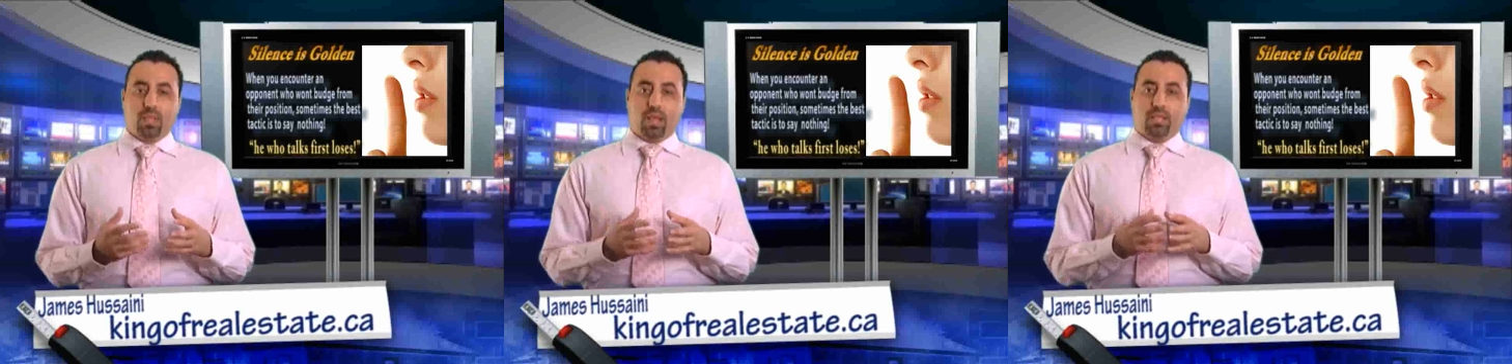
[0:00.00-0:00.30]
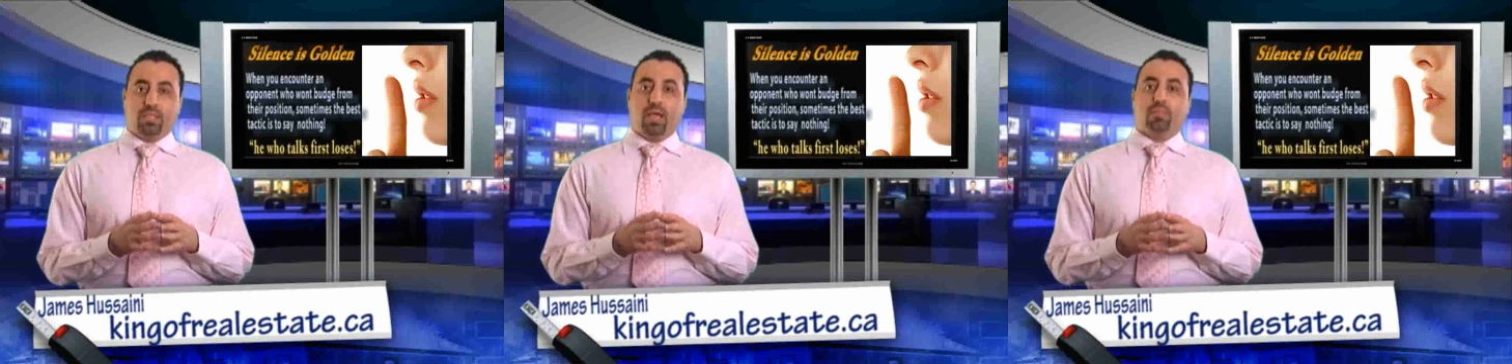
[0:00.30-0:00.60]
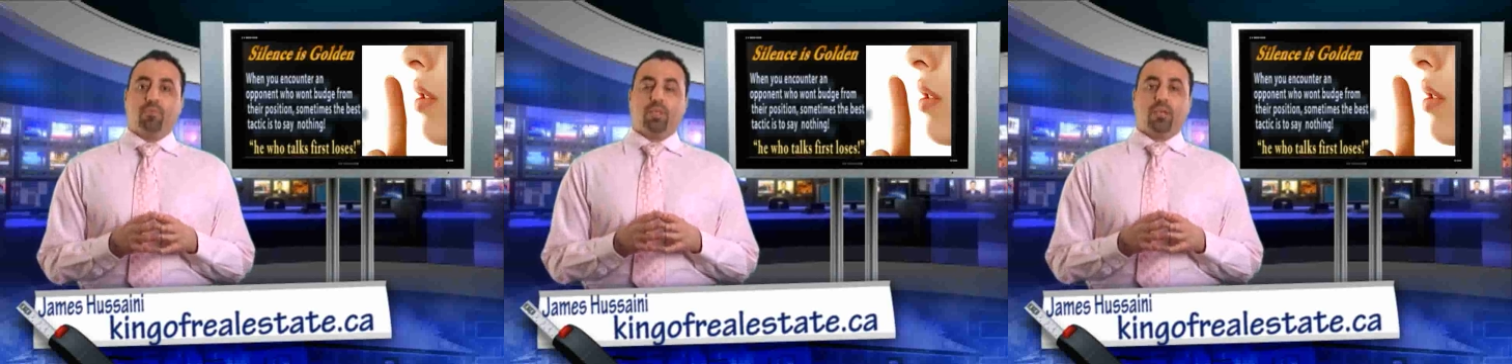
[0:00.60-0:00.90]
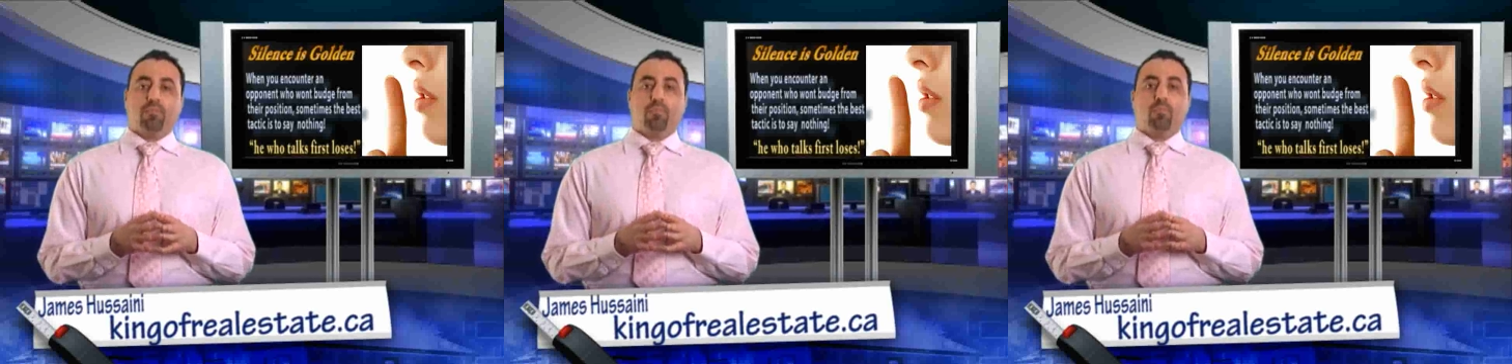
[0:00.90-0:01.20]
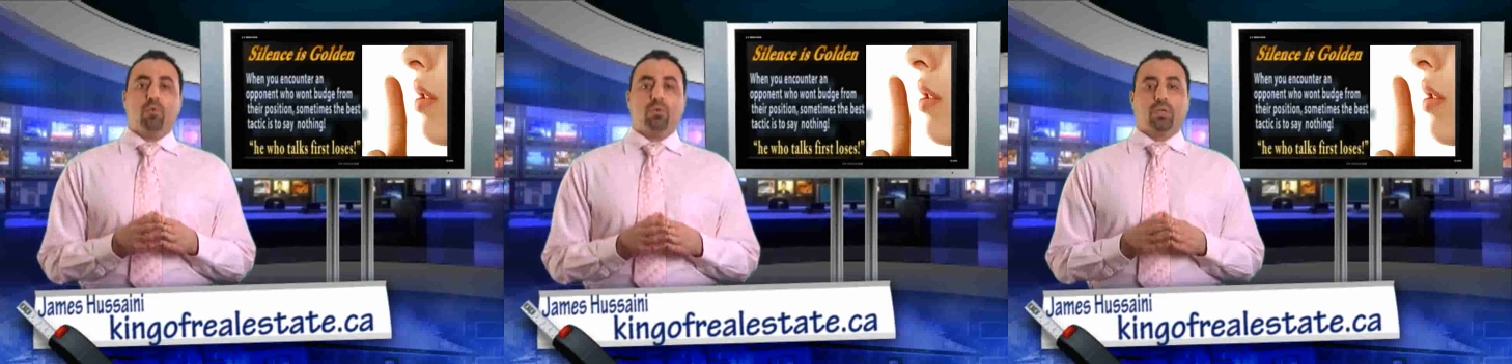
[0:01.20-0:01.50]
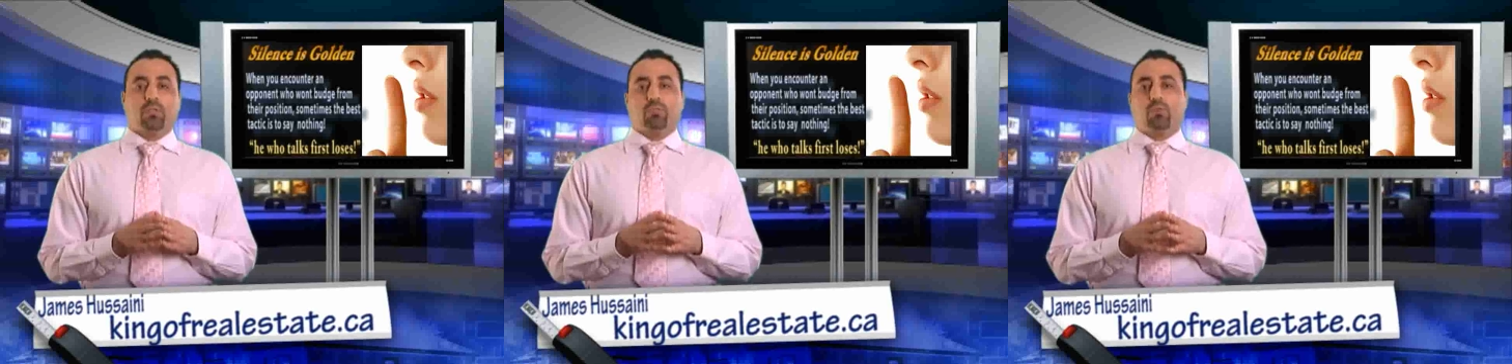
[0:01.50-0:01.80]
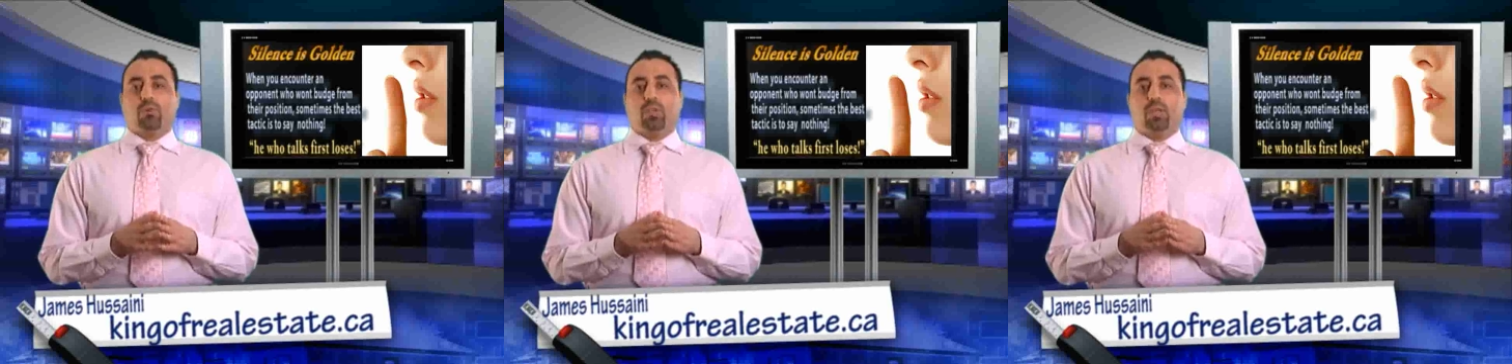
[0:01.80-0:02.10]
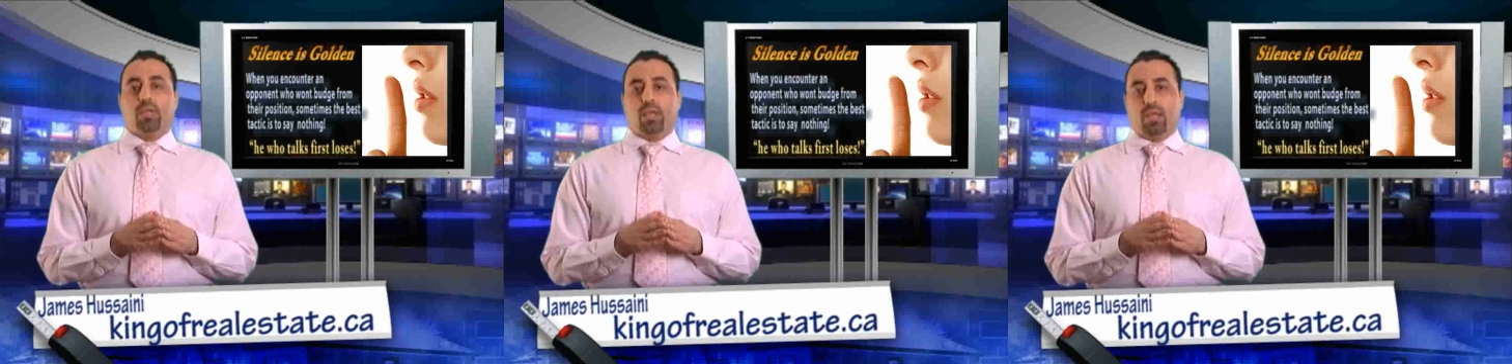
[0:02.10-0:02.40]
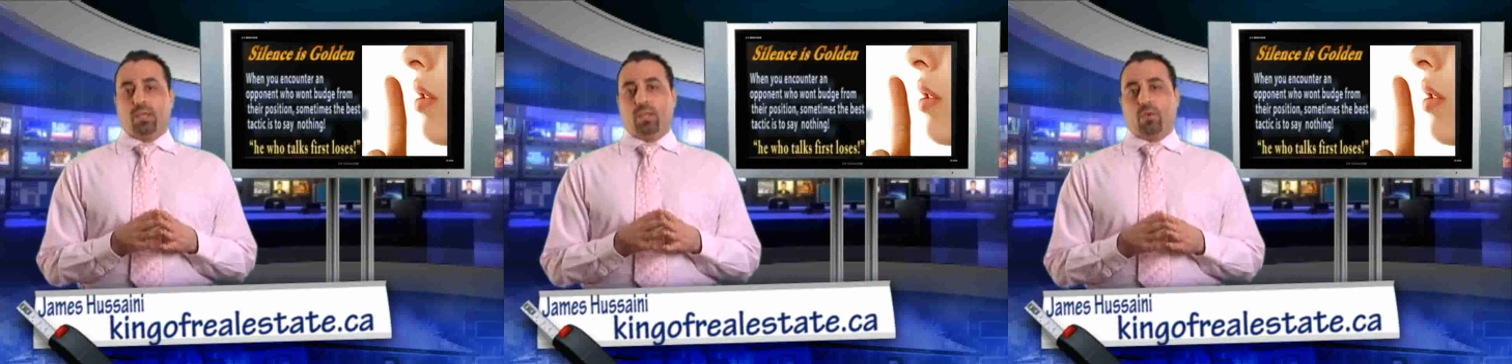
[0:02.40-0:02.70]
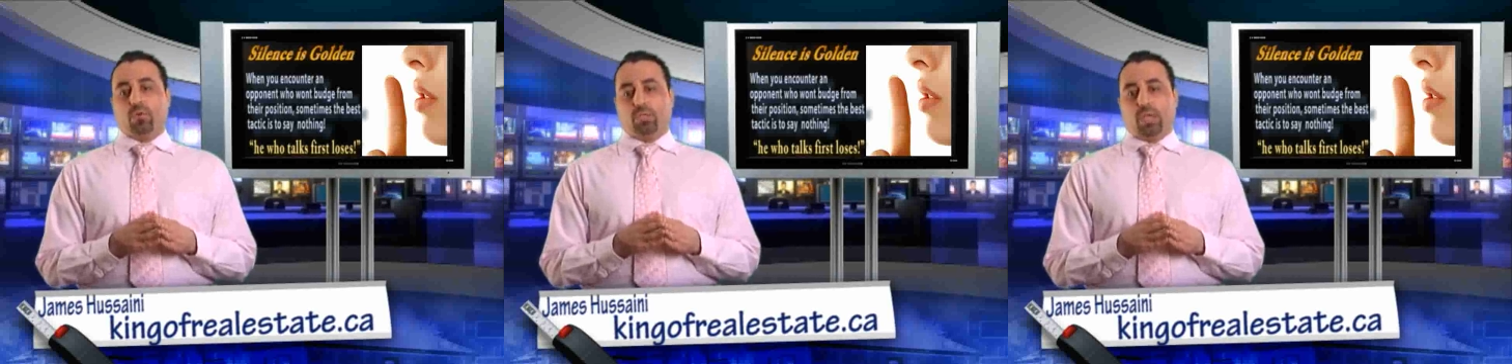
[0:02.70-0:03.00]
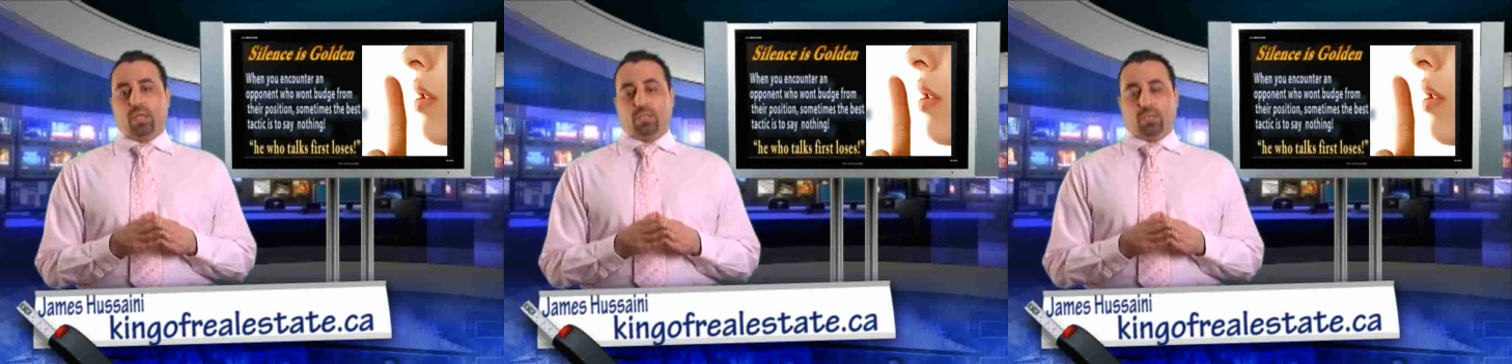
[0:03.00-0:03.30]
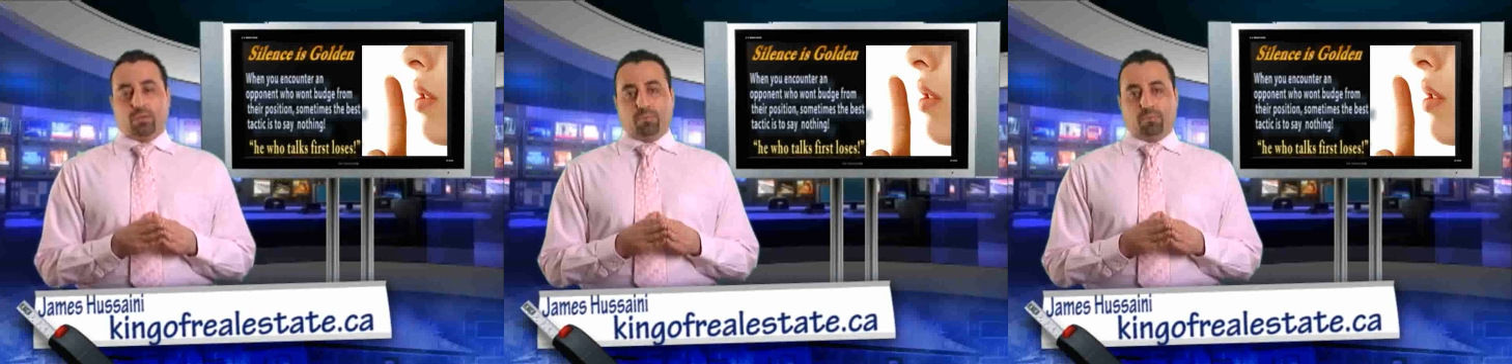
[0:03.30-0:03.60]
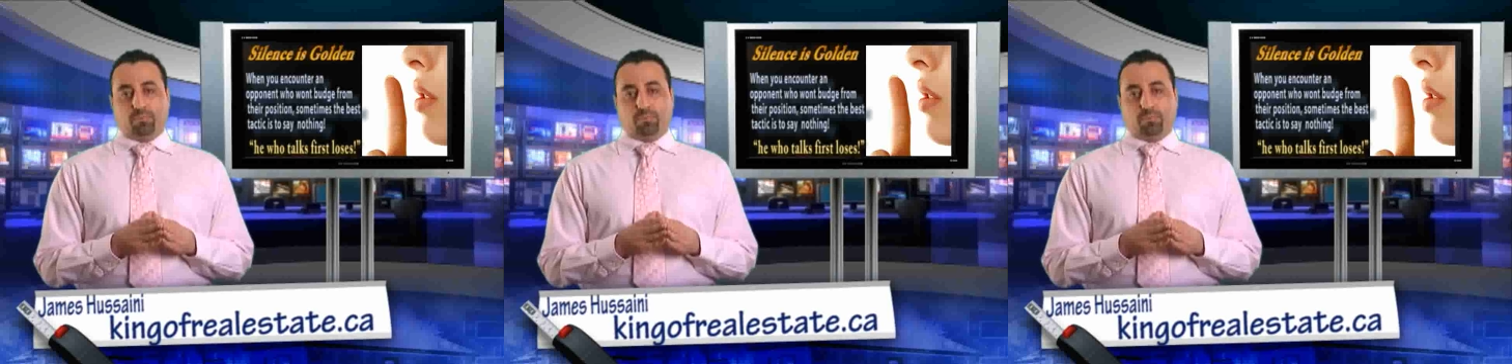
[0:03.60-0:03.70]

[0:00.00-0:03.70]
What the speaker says: and that will give you more control in negotiation.